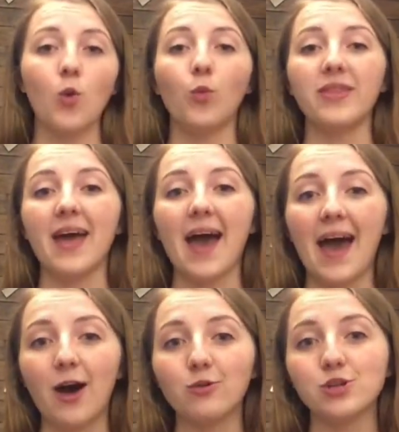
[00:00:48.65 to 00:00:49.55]

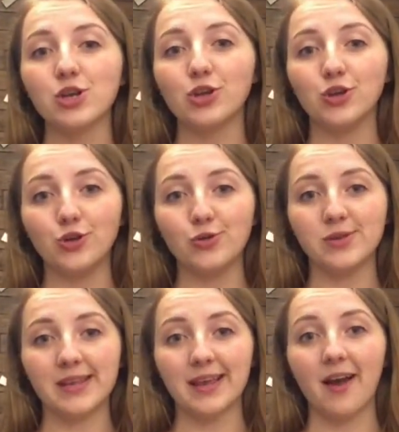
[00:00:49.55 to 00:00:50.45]
without
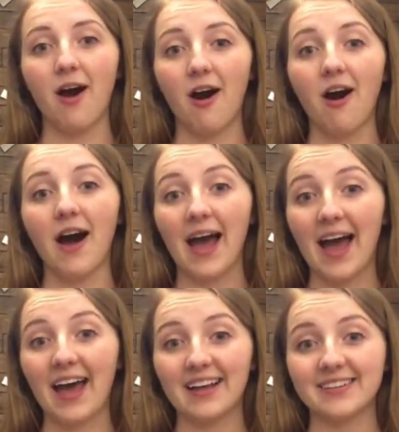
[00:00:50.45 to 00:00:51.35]
using our
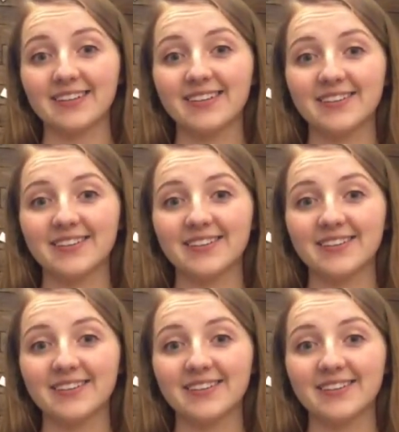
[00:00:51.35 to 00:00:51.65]
hands.